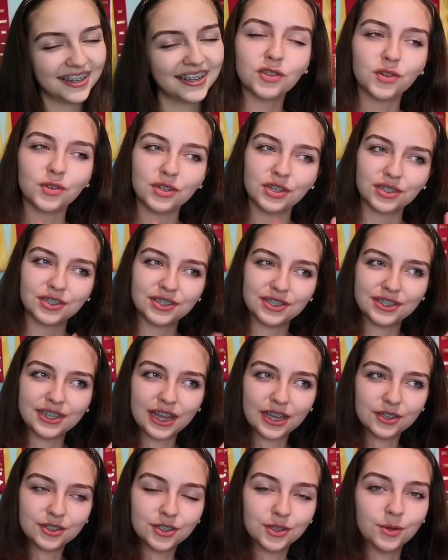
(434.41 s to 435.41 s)
So just
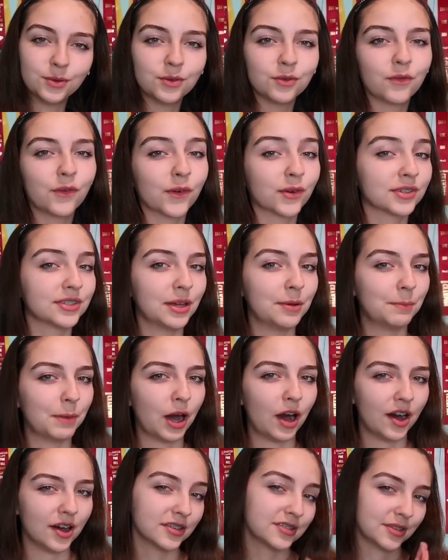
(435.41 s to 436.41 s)
stay tuned for some
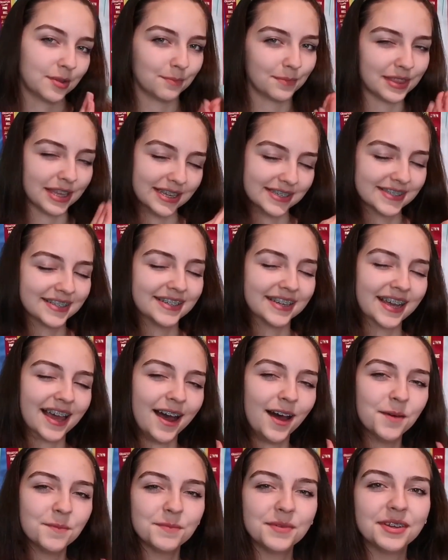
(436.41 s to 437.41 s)
awesome things to
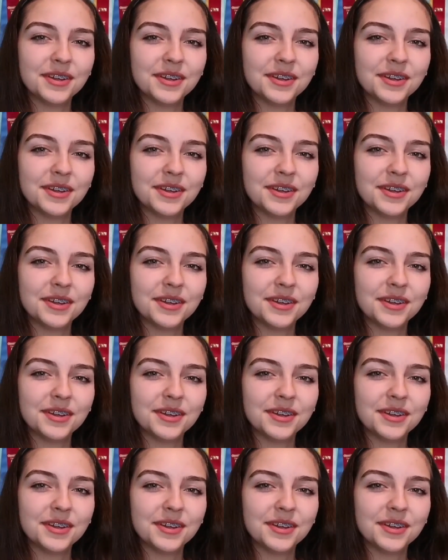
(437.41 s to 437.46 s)
come,